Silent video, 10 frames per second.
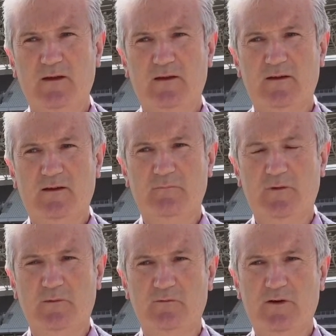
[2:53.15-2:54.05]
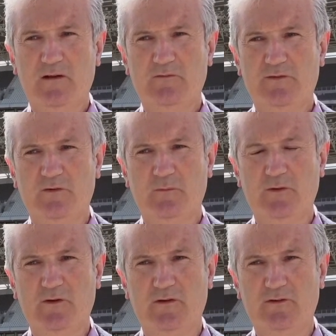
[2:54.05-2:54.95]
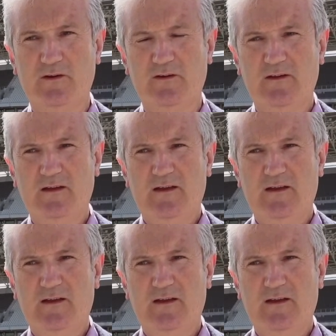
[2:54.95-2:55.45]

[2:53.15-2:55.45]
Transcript: Um, I was involved for a number of years and uh,